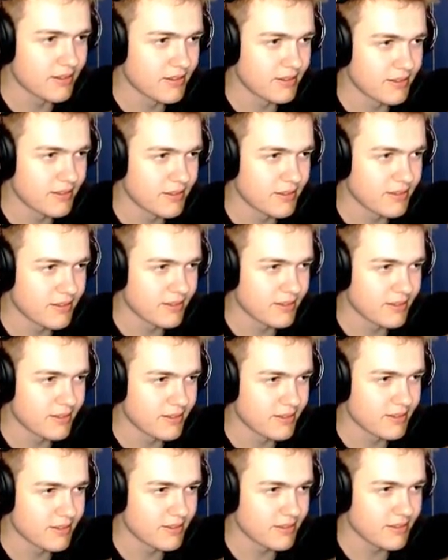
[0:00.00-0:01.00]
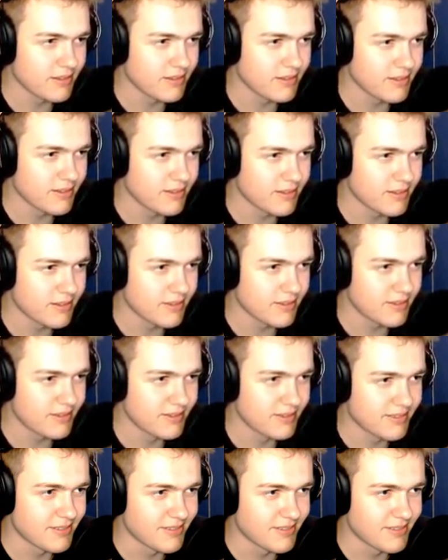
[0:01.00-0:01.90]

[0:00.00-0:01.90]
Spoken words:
(silence)